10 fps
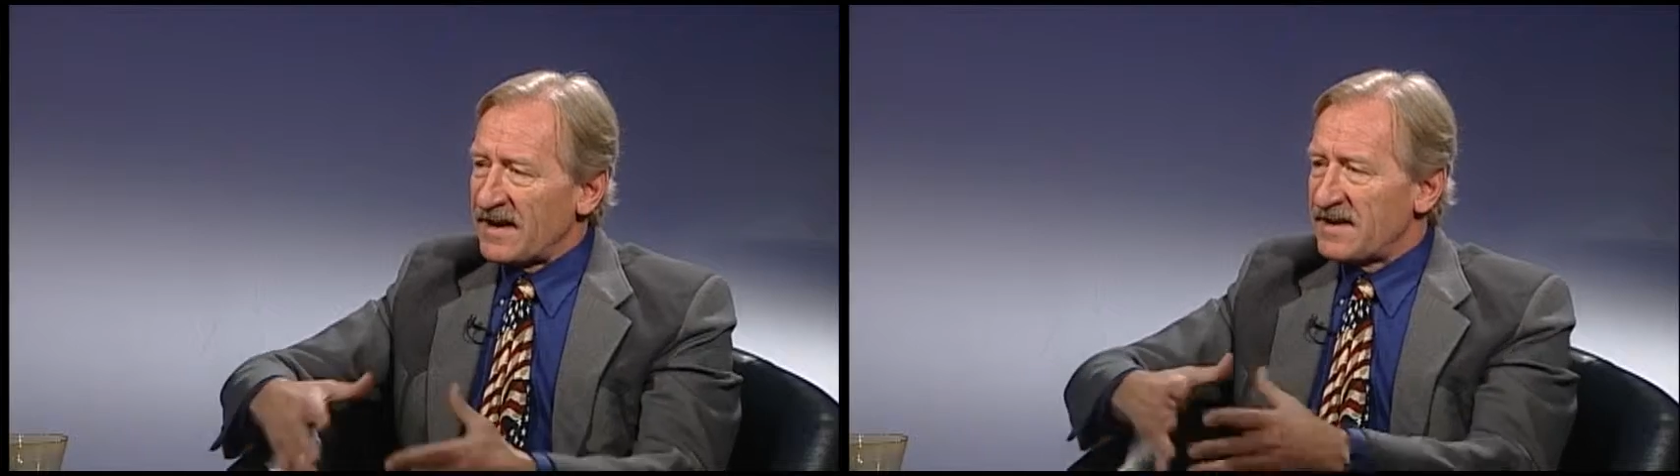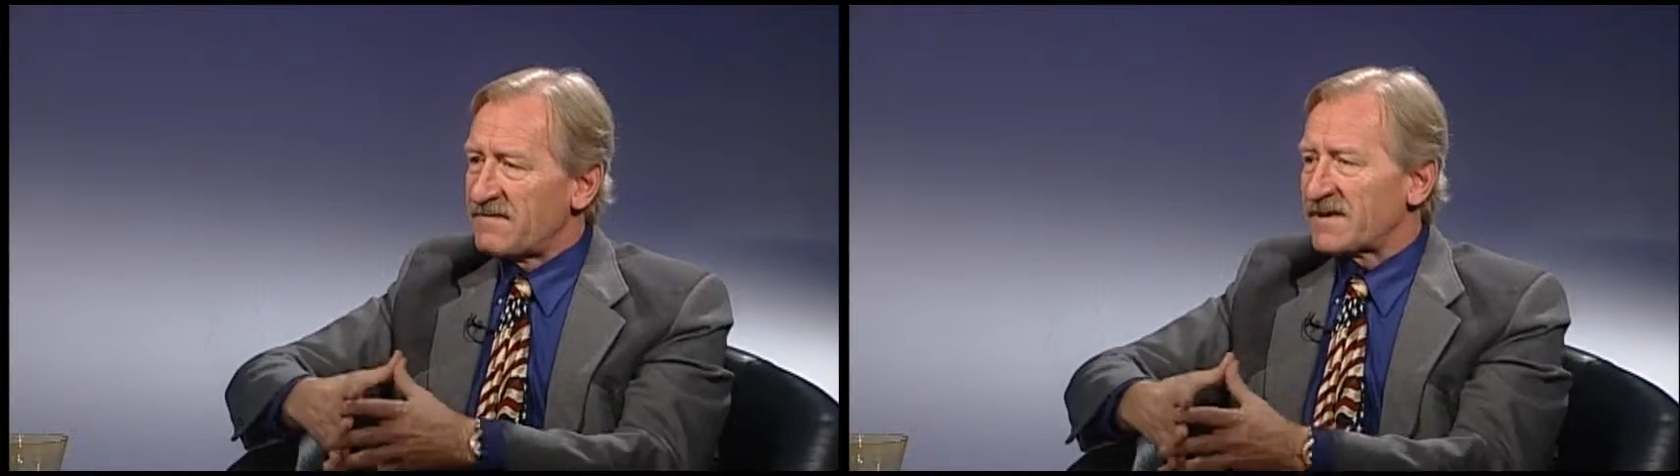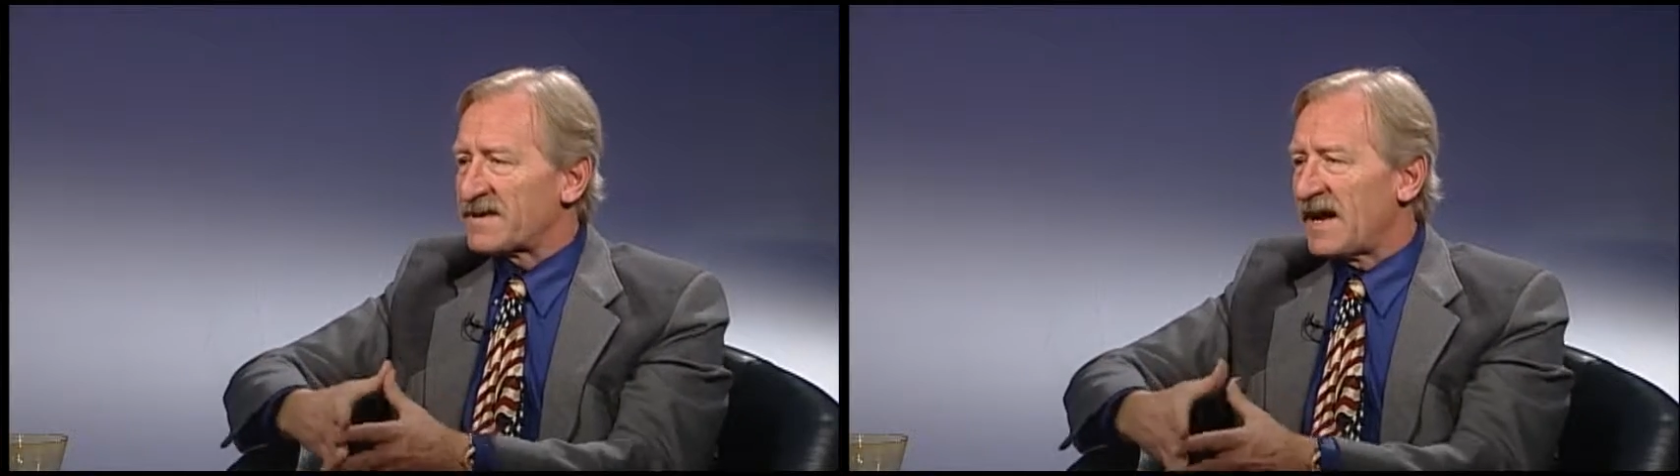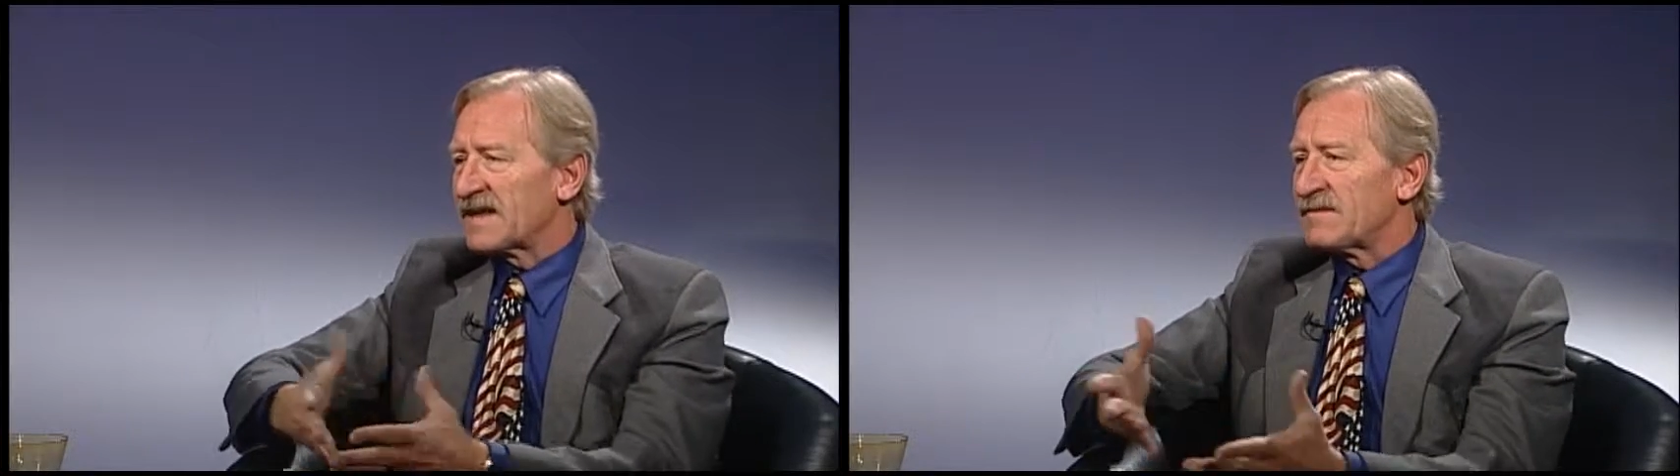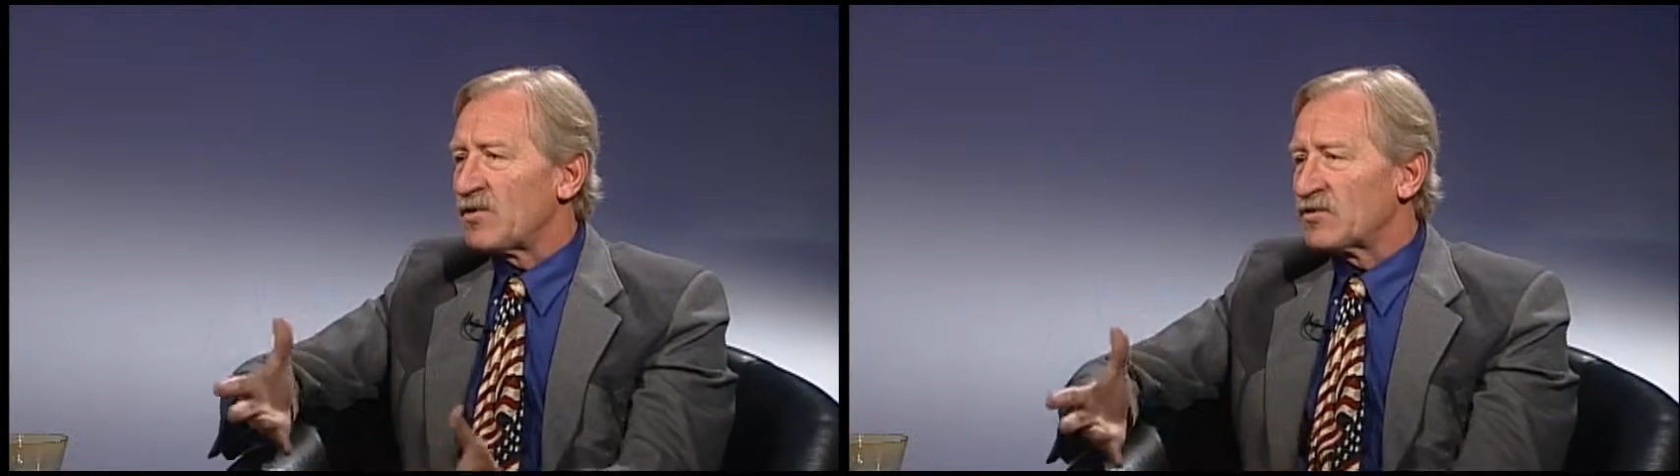never thought
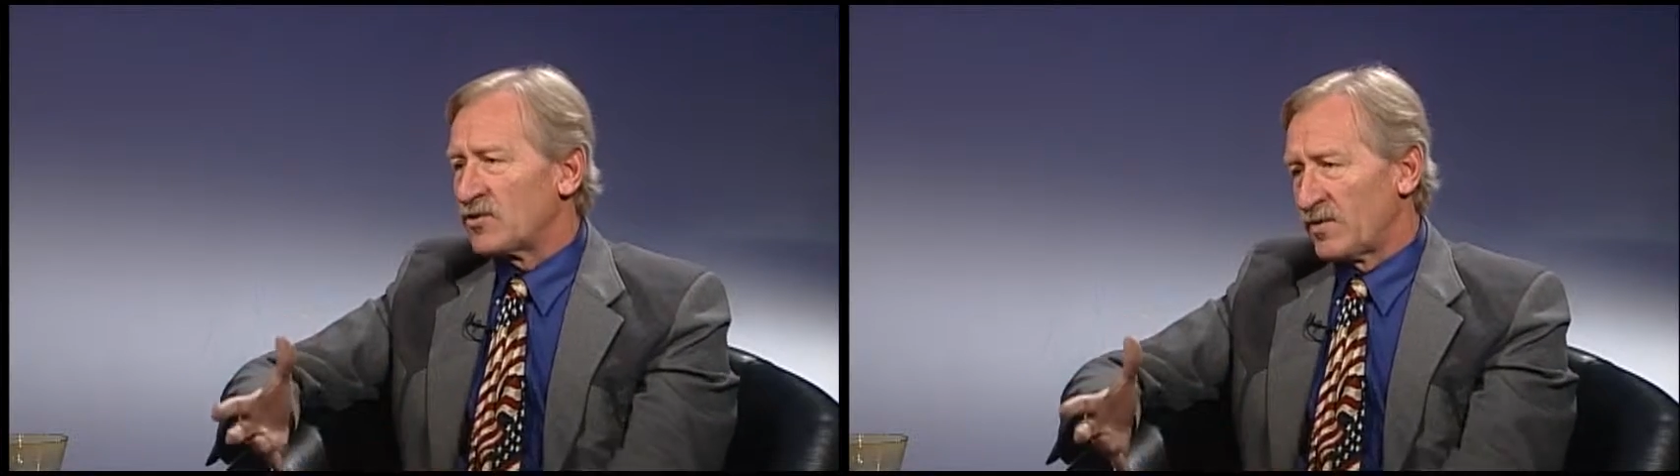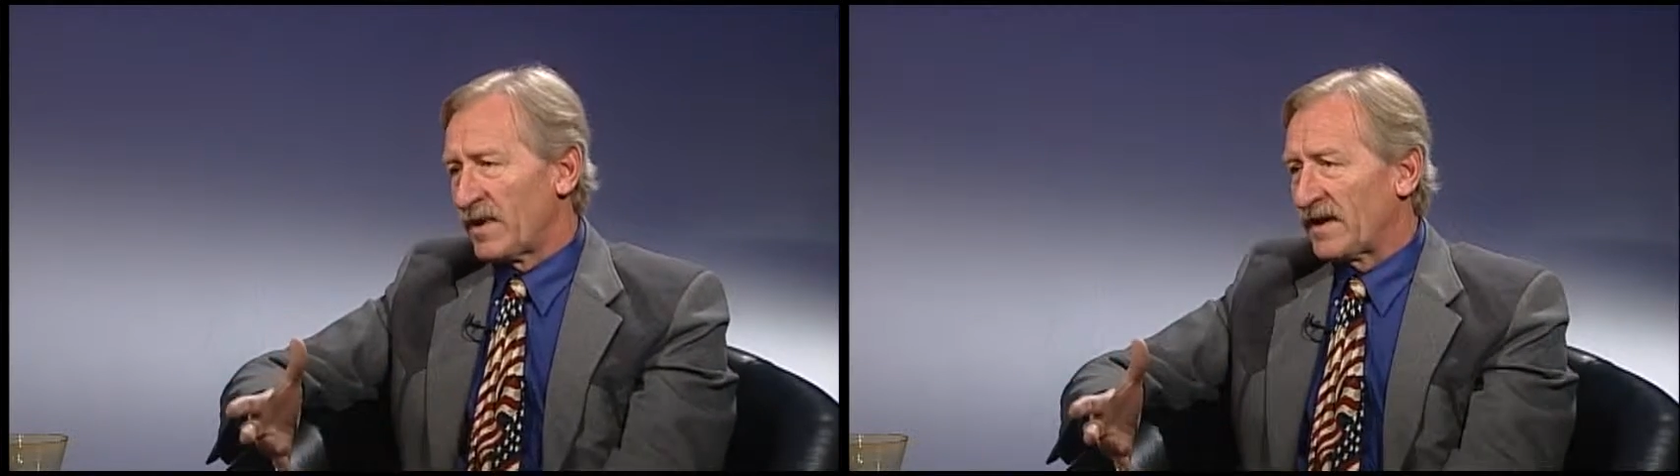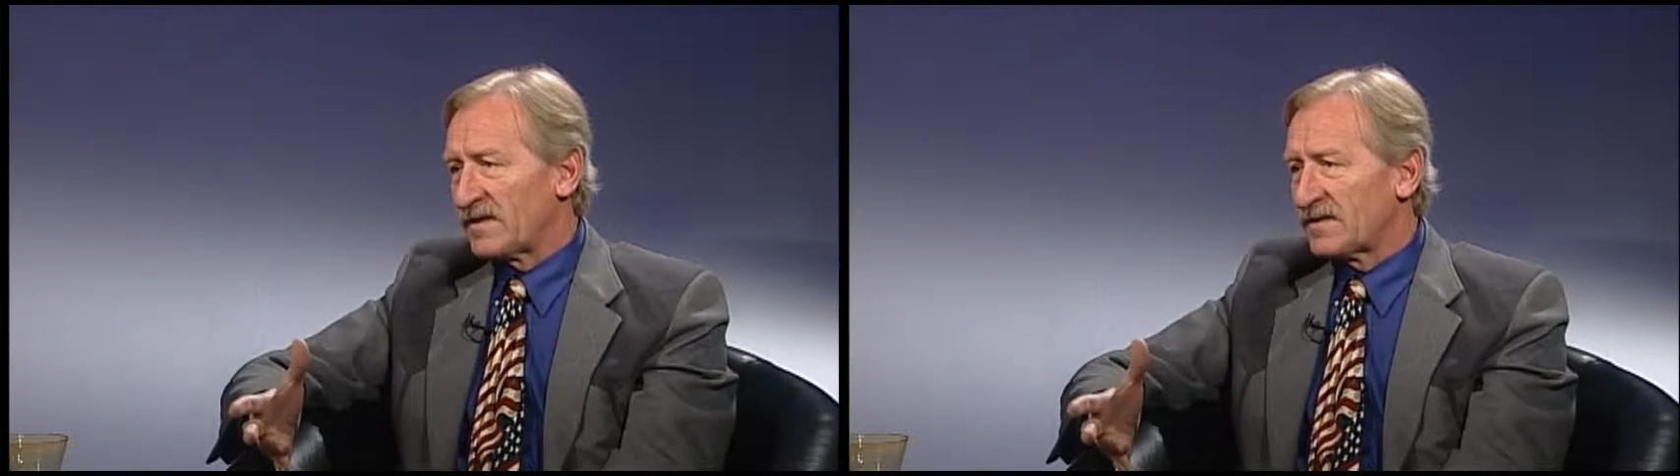about dome light.